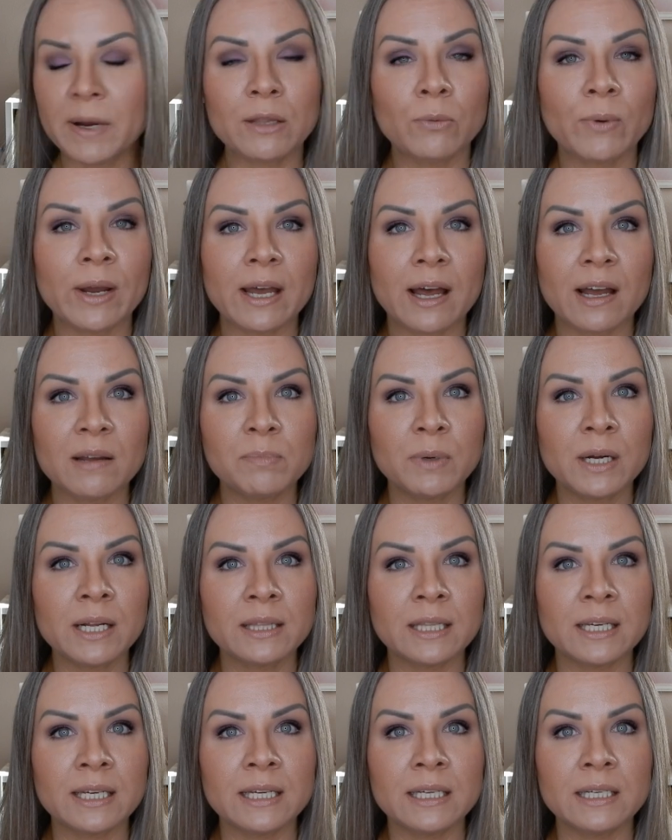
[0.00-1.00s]
By the way, I
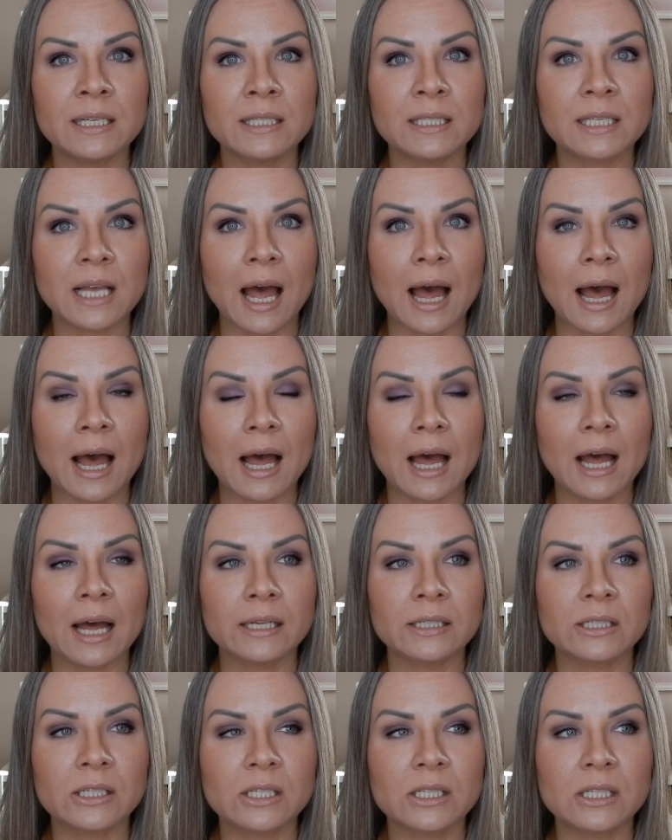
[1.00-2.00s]
bought these
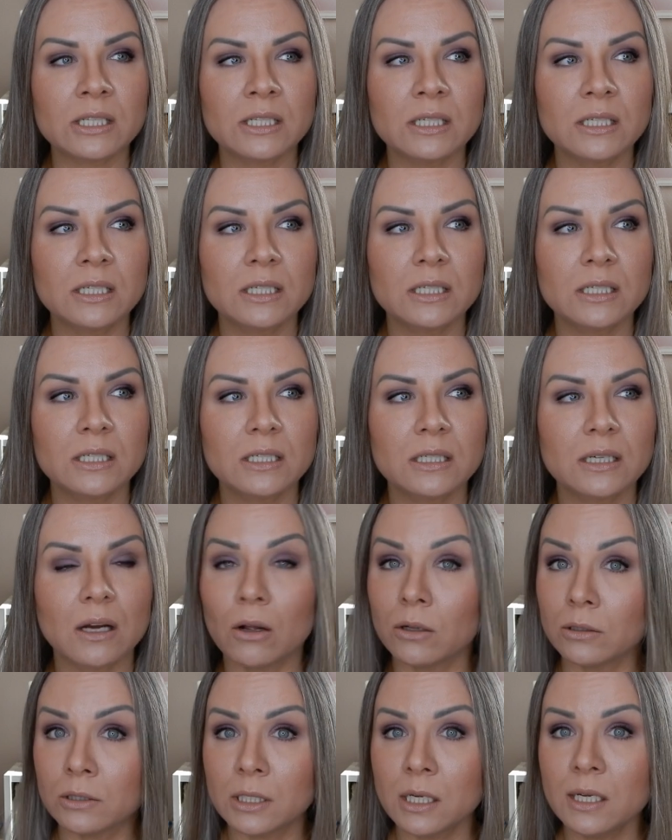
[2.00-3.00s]
at
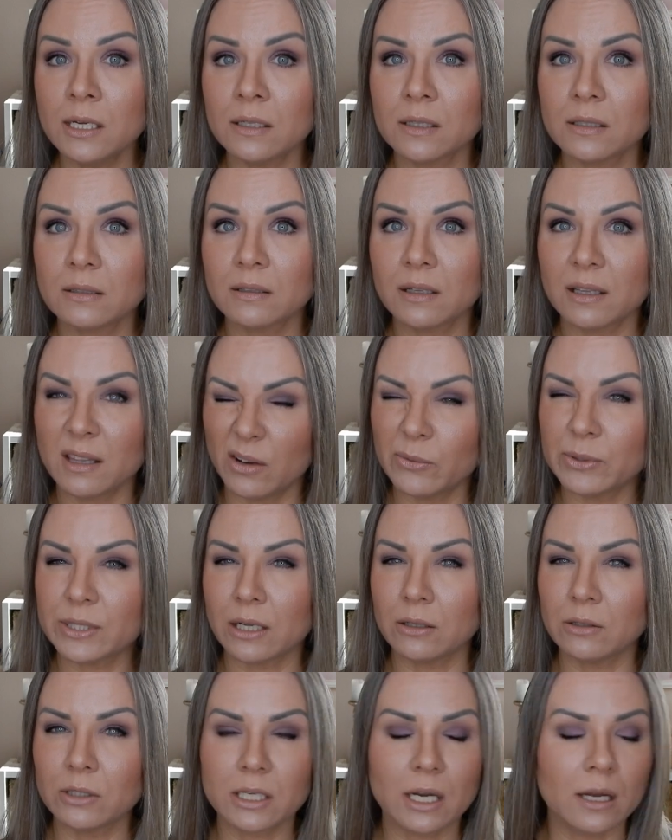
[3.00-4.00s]
Ulta. I think it
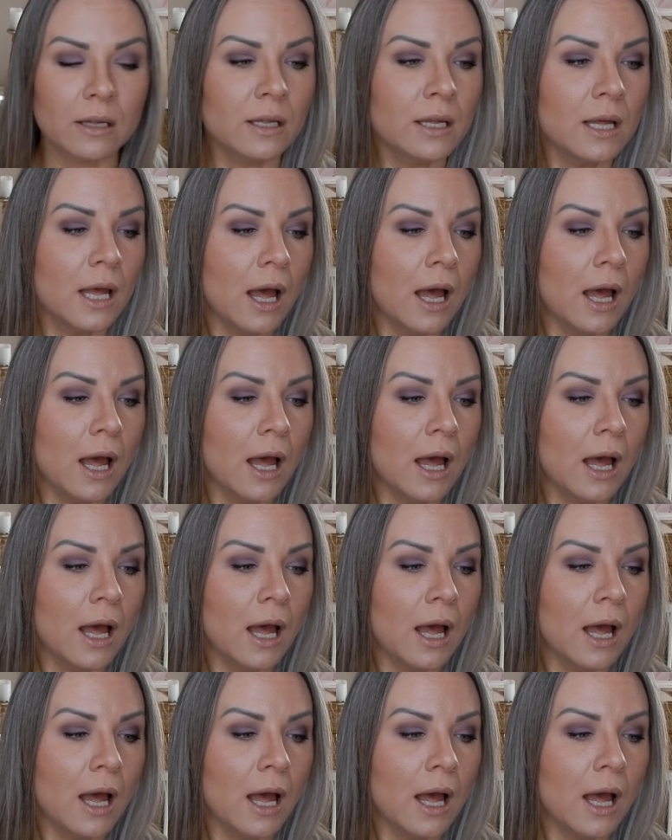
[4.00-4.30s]
was Ulta.